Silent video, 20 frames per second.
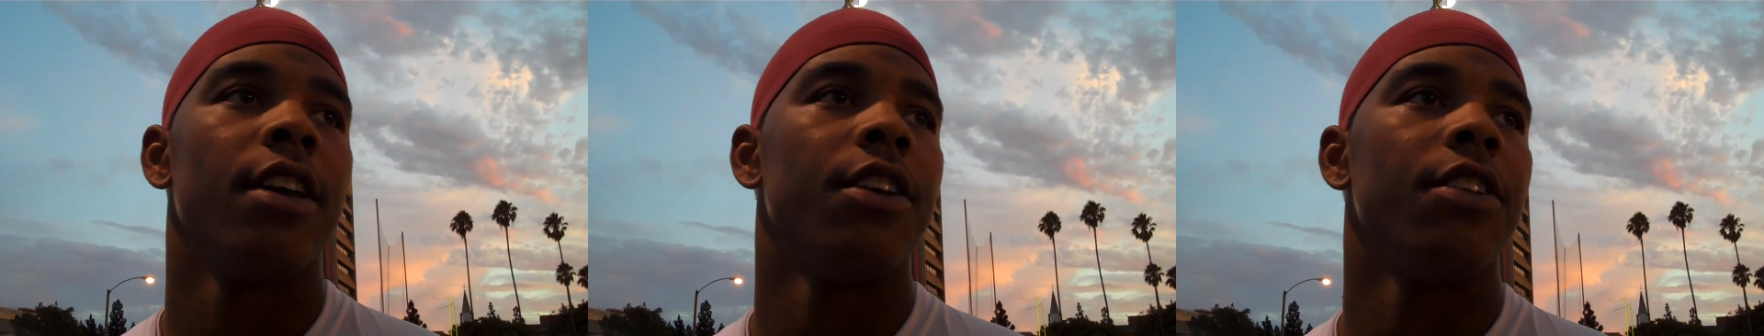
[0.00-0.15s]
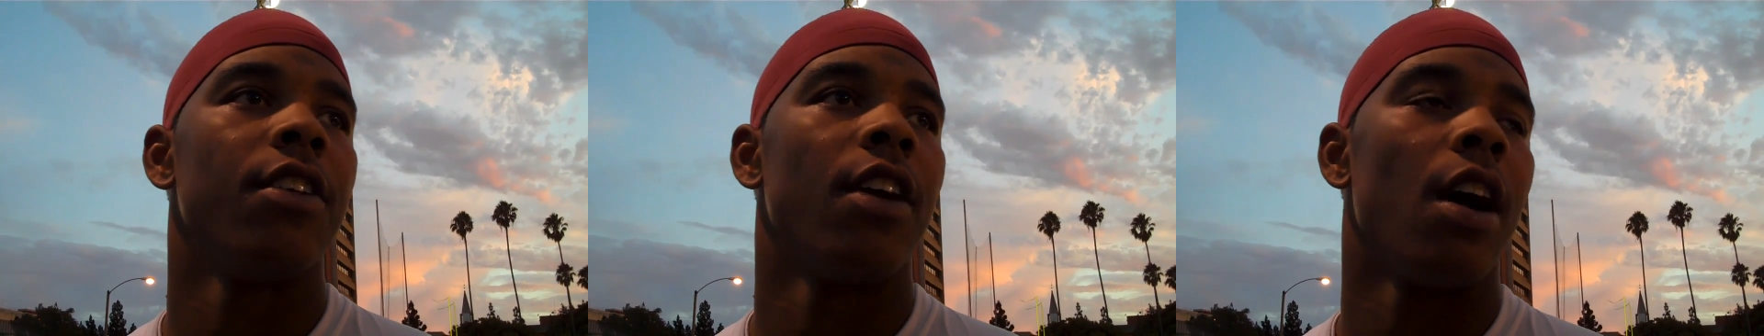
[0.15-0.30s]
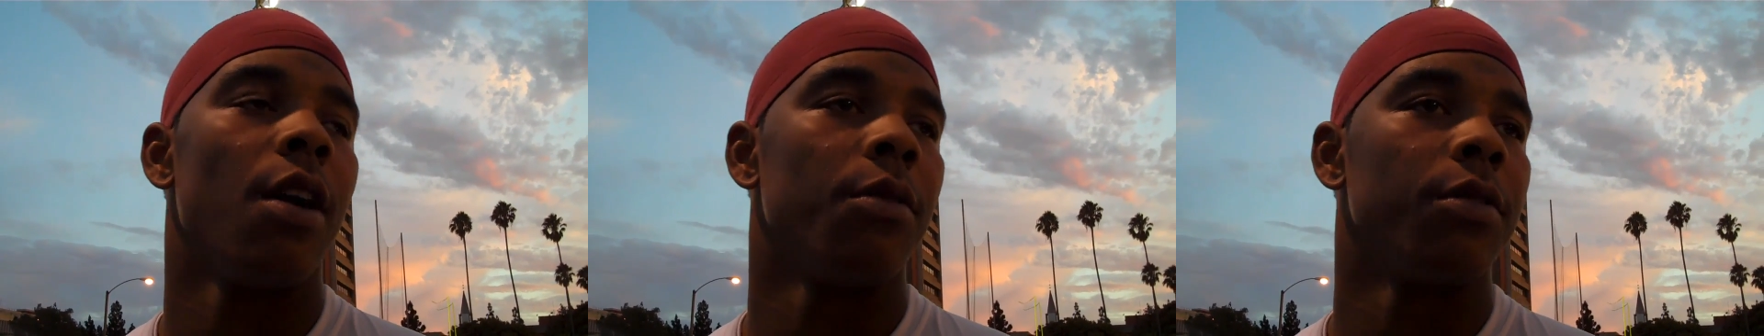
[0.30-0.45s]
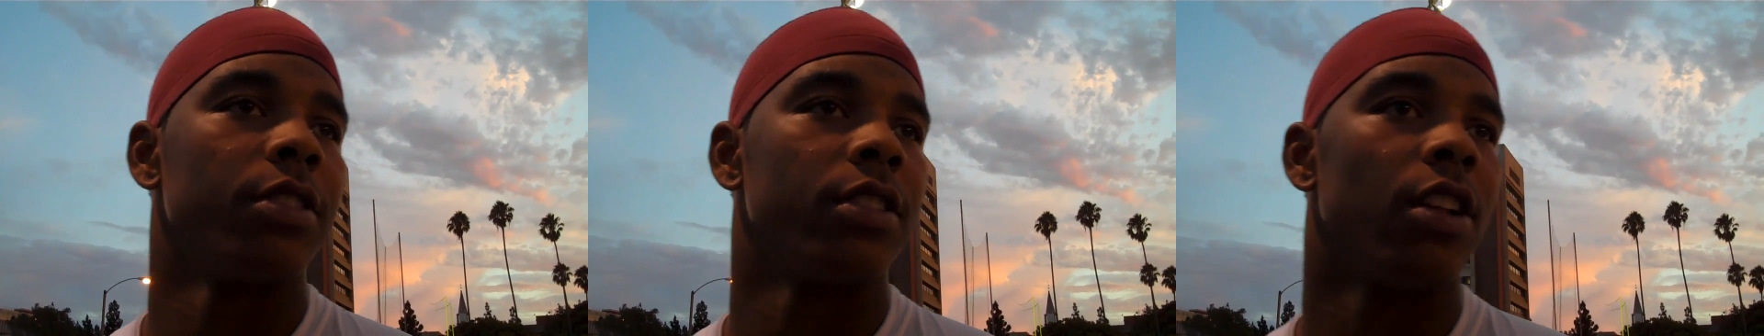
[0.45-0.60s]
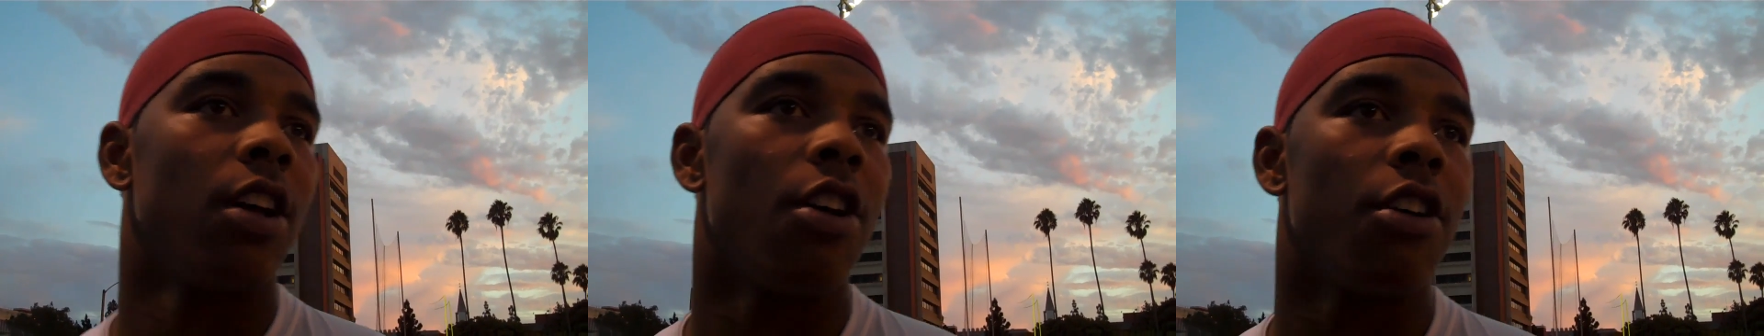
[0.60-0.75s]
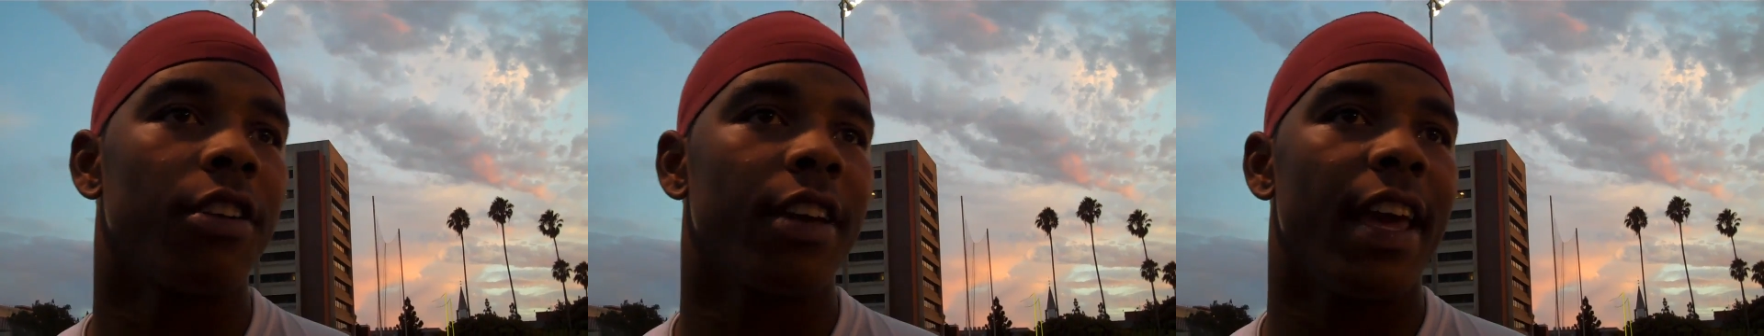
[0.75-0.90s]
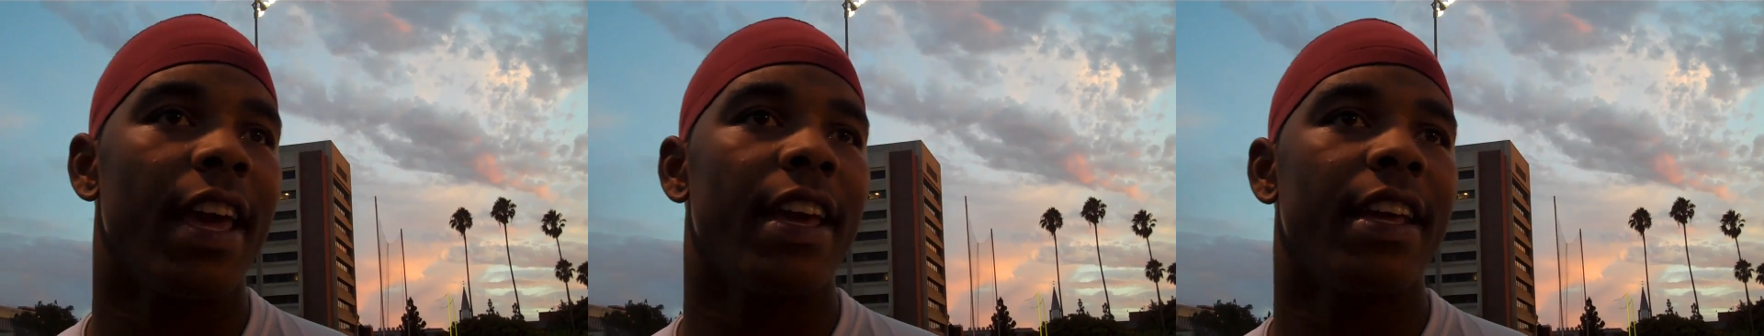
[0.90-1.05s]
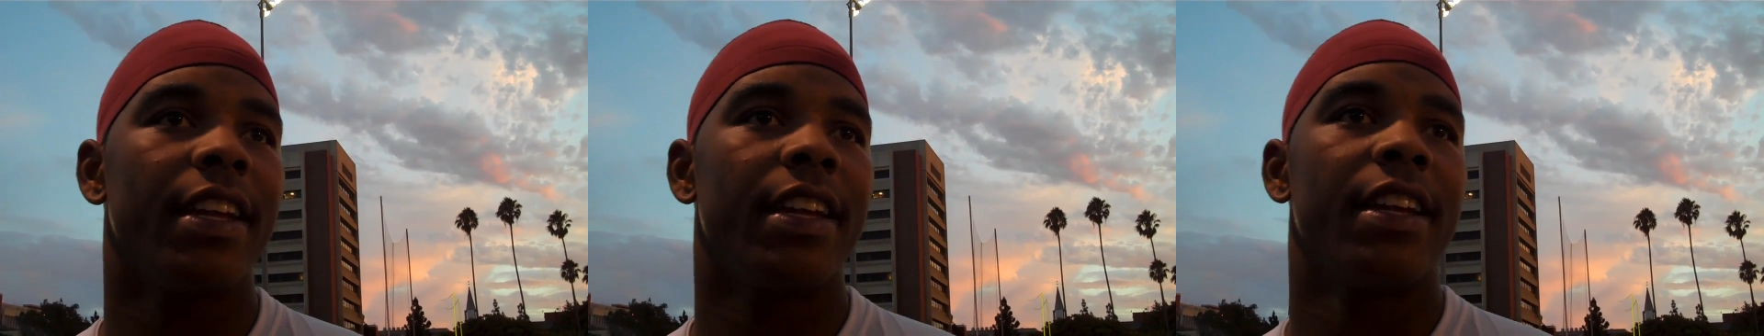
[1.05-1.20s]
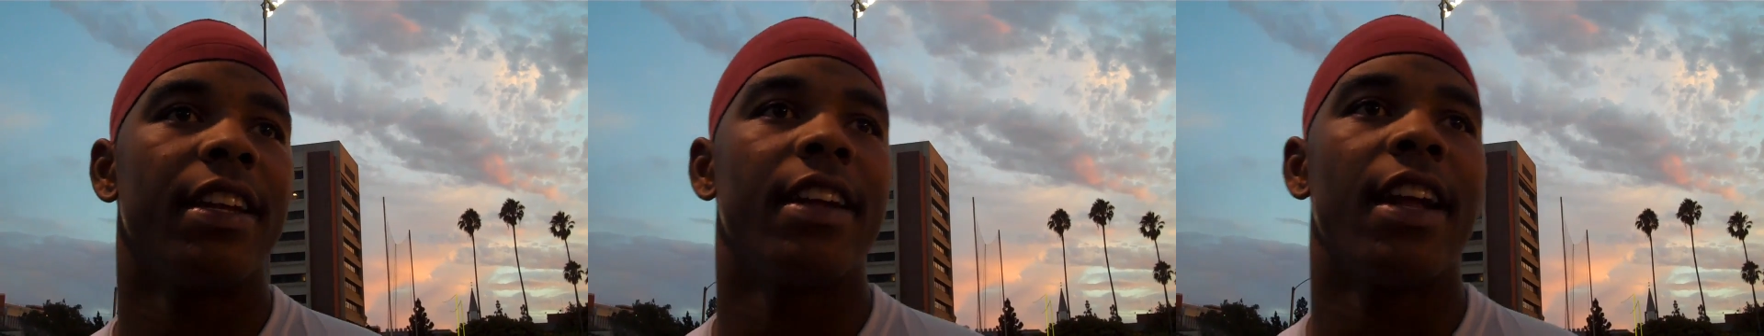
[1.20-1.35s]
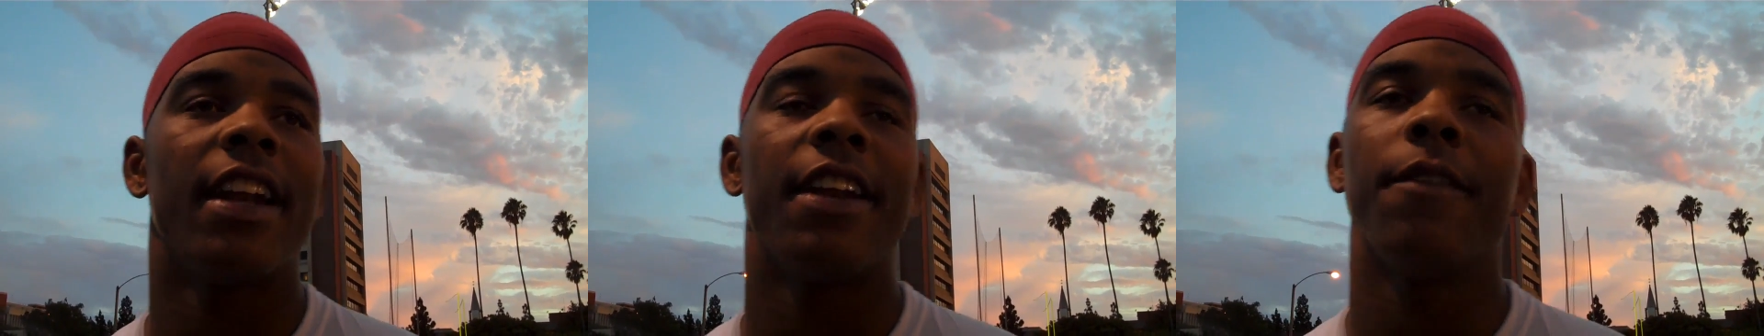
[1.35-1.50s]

You know, I was elongated,